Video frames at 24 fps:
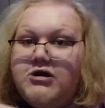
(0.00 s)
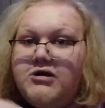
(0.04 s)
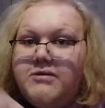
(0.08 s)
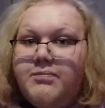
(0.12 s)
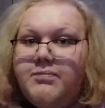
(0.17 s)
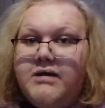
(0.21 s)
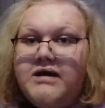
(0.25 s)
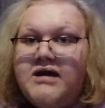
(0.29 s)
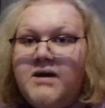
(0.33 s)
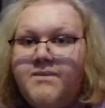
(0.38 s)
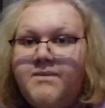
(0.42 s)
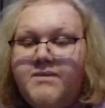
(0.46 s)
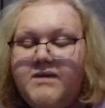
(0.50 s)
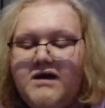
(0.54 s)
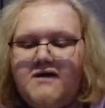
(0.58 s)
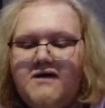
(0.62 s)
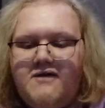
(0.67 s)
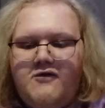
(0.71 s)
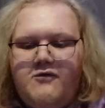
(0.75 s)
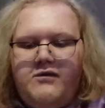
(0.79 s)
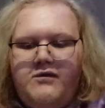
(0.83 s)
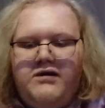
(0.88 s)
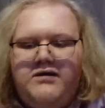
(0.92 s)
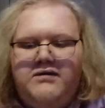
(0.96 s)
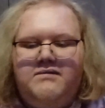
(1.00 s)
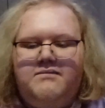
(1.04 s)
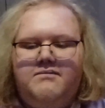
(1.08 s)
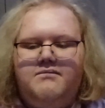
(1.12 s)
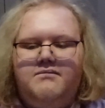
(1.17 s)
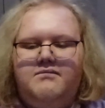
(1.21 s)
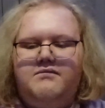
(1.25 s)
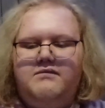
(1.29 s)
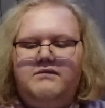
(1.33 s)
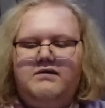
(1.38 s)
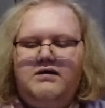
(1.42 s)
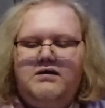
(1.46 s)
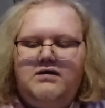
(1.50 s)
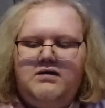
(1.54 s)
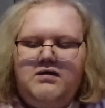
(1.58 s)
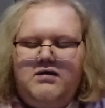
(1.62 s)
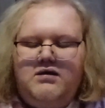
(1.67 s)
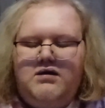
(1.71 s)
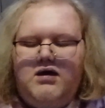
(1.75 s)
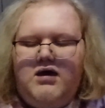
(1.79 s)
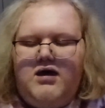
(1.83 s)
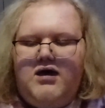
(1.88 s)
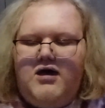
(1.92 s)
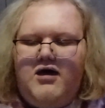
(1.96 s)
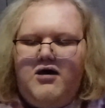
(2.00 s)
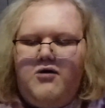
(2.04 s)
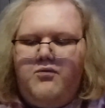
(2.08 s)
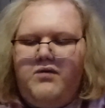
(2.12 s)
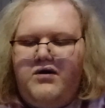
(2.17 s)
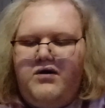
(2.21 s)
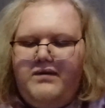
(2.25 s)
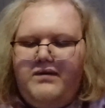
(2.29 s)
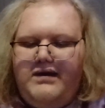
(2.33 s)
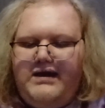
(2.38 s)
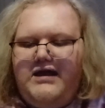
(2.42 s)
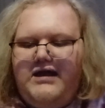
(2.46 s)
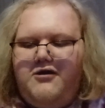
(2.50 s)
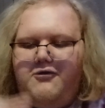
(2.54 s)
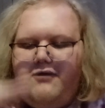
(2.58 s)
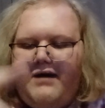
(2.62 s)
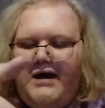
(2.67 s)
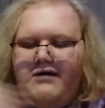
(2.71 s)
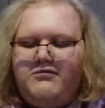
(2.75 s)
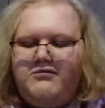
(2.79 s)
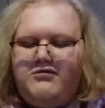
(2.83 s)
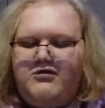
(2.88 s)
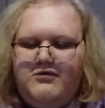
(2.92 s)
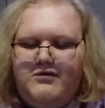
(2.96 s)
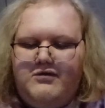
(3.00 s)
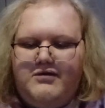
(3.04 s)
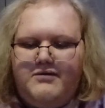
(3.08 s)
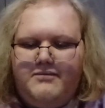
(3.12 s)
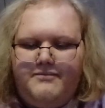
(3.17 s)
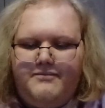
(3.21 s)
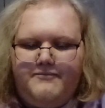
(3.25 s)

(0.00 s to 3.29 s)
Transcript: to bring up the other one when we get around to it.